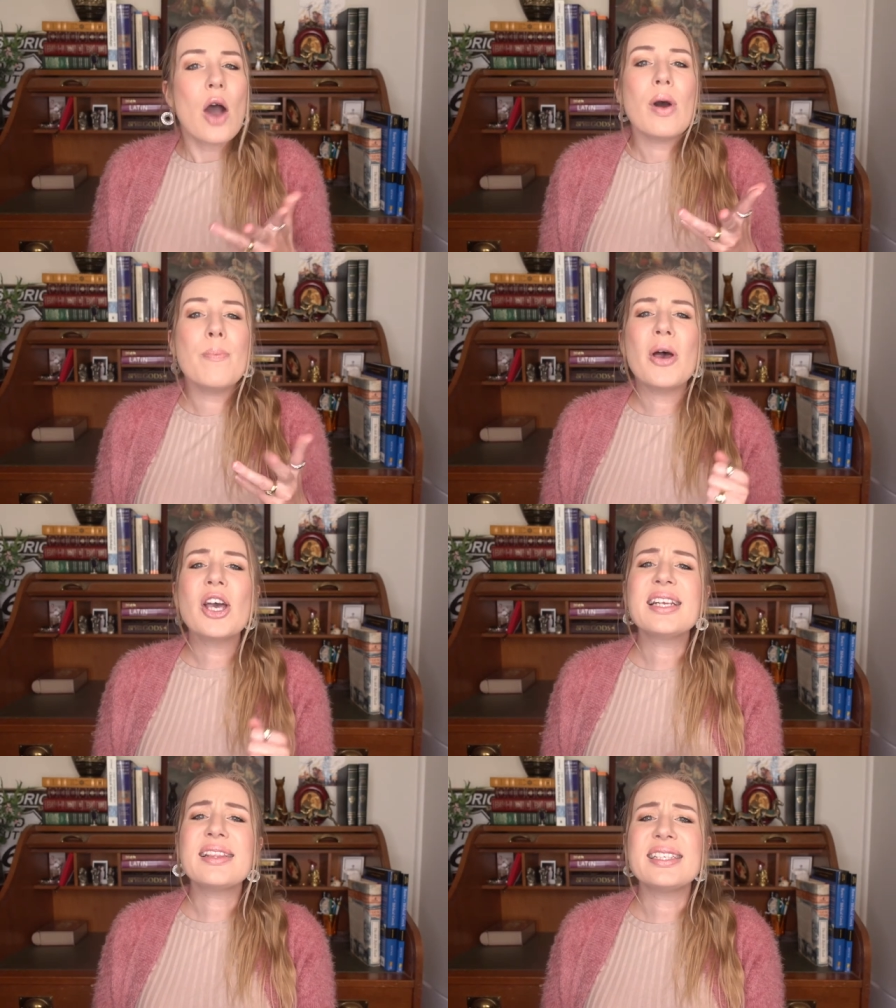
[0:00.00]
were
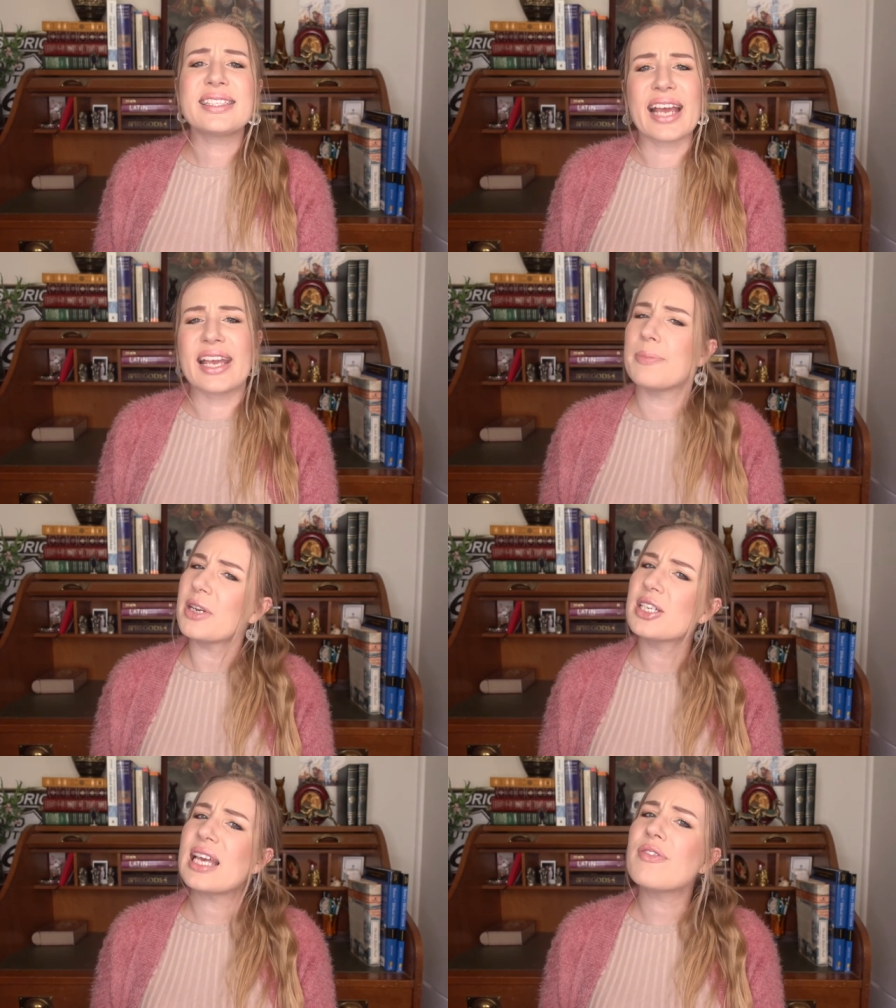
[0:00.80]
burned at the stake
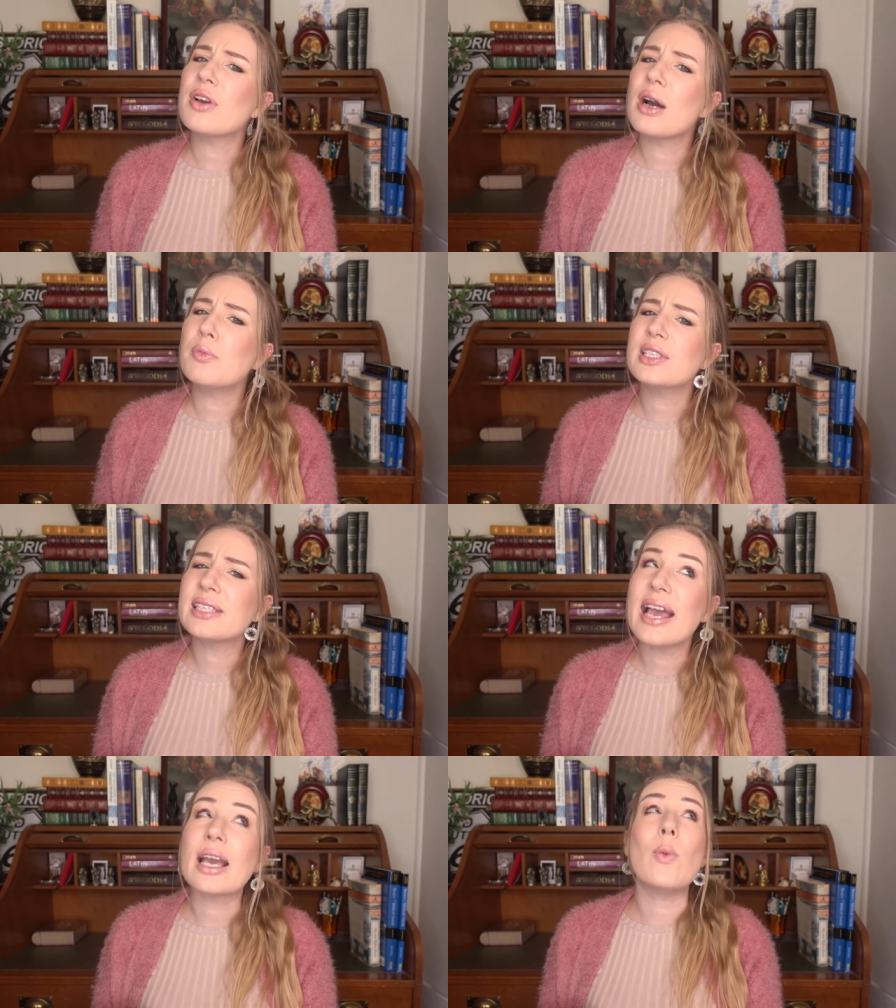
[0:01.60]
because everyone was
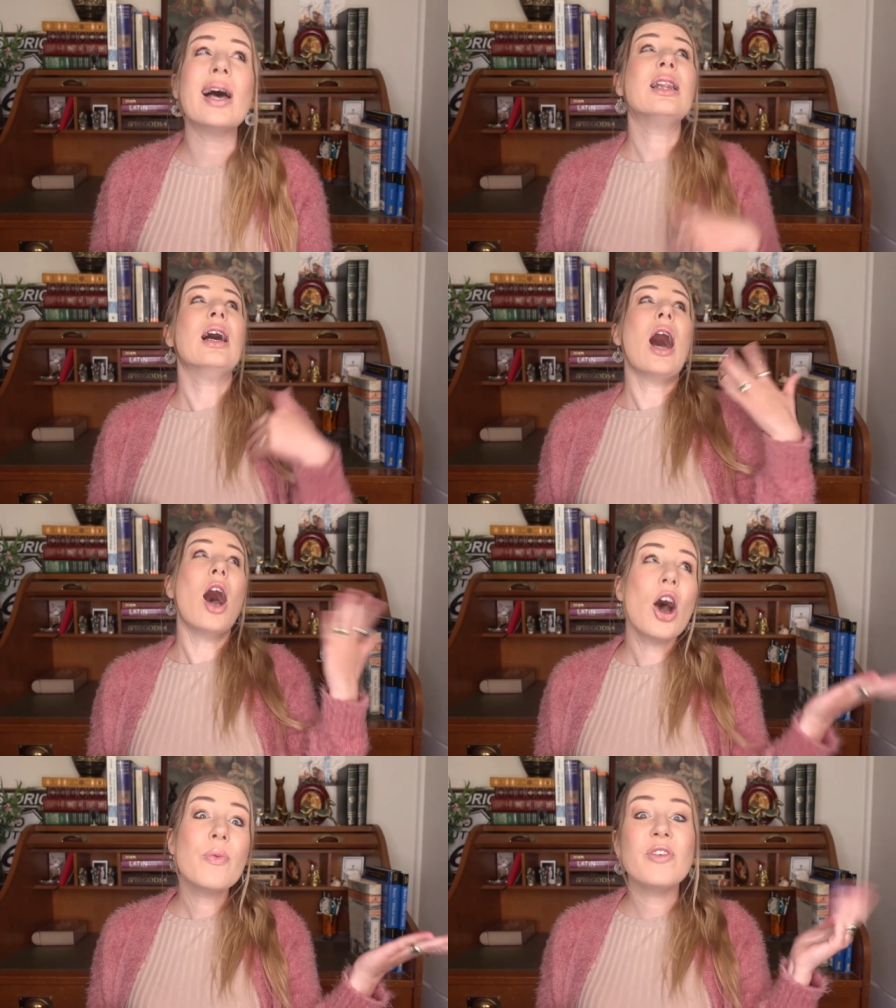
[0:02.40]
like, well,
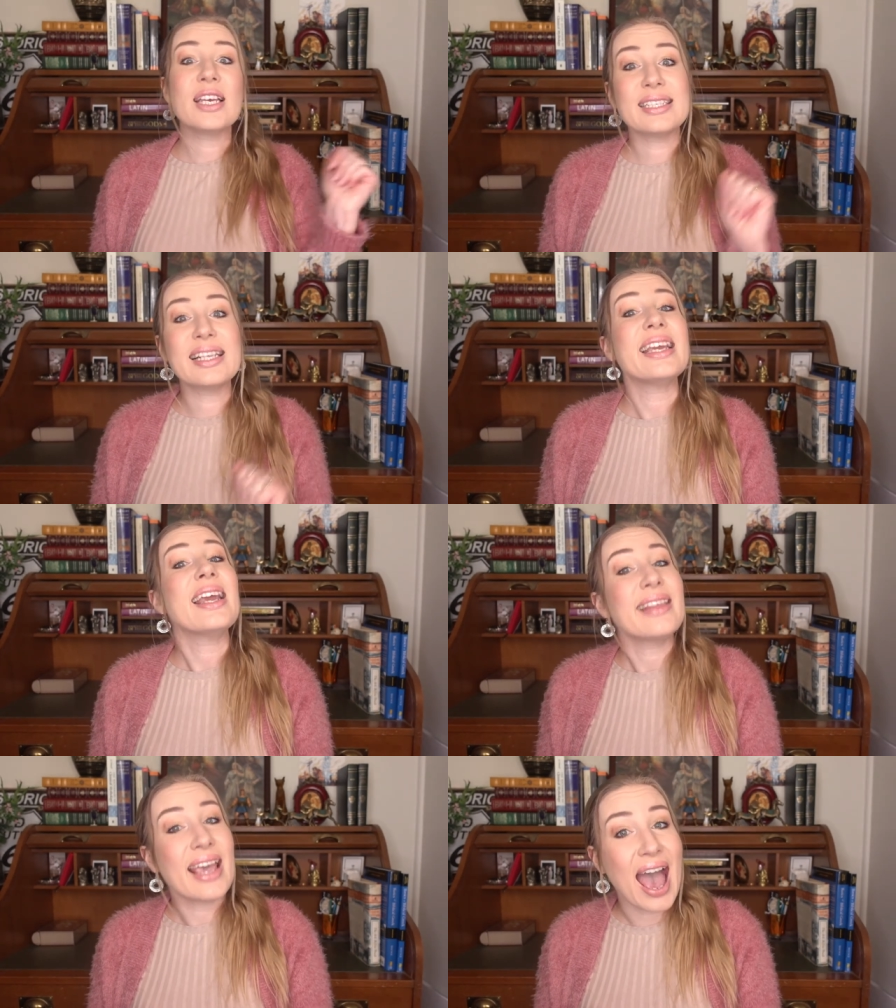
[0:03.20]
Obviously,
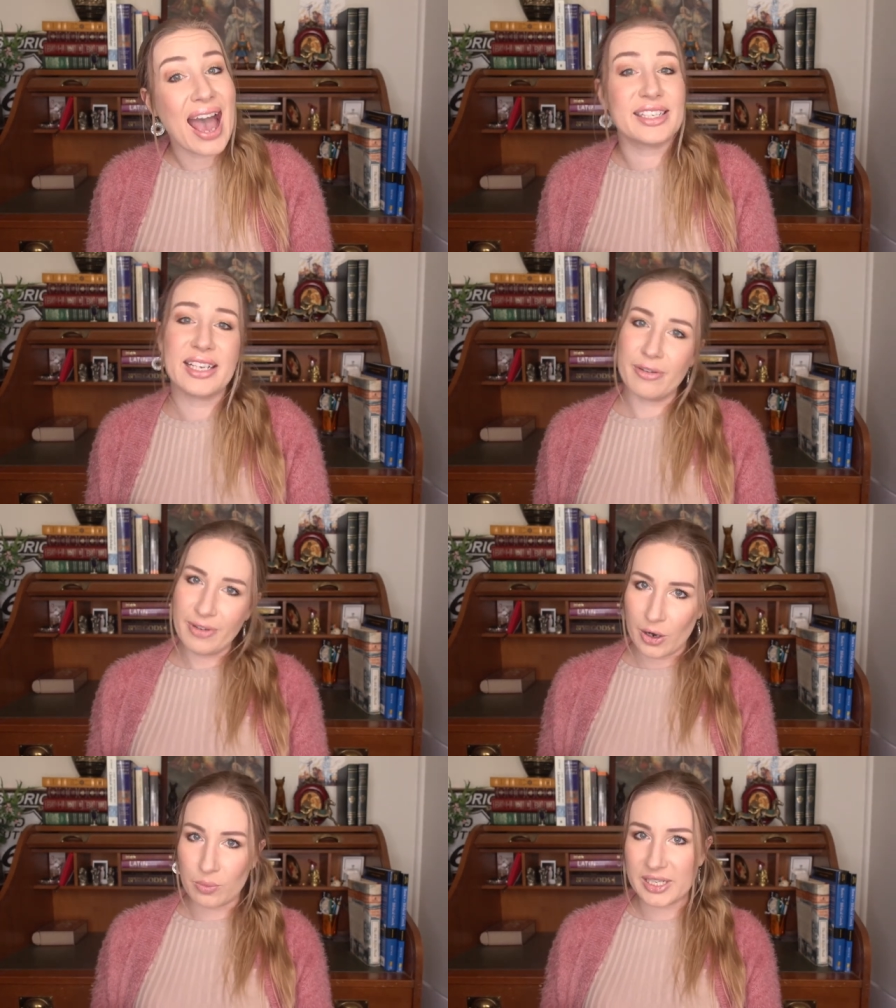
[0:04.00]
they had to have
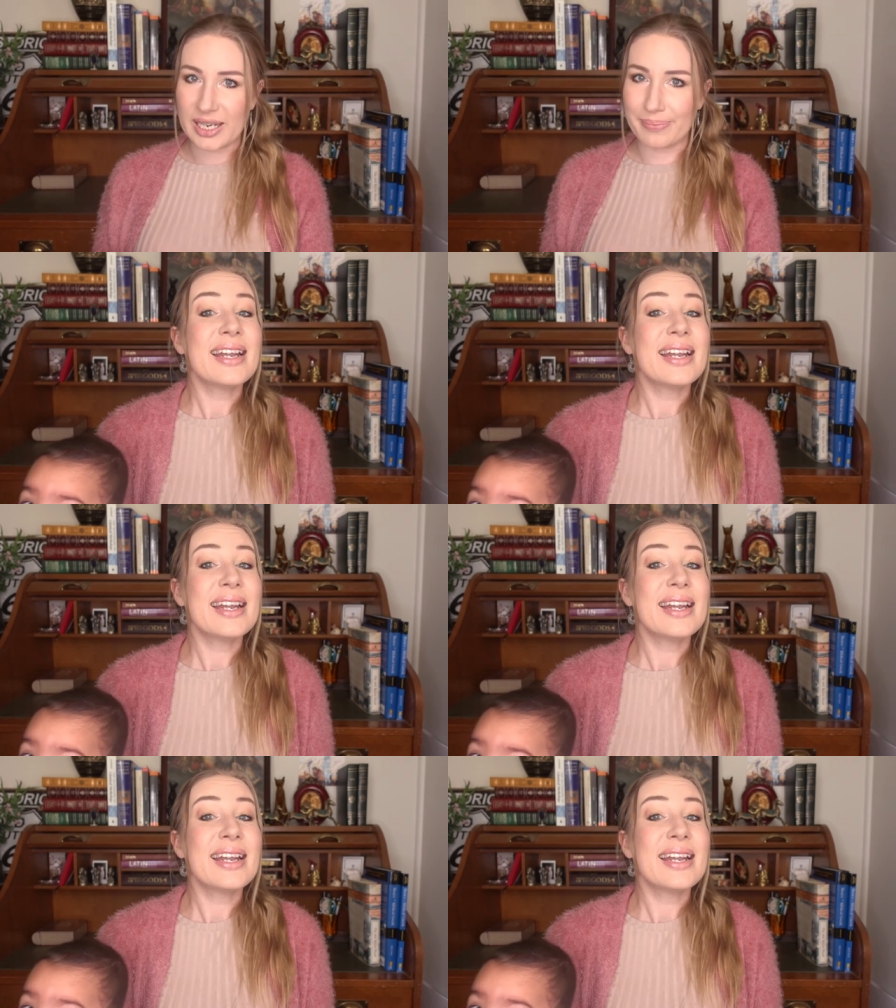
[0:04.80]
helped him.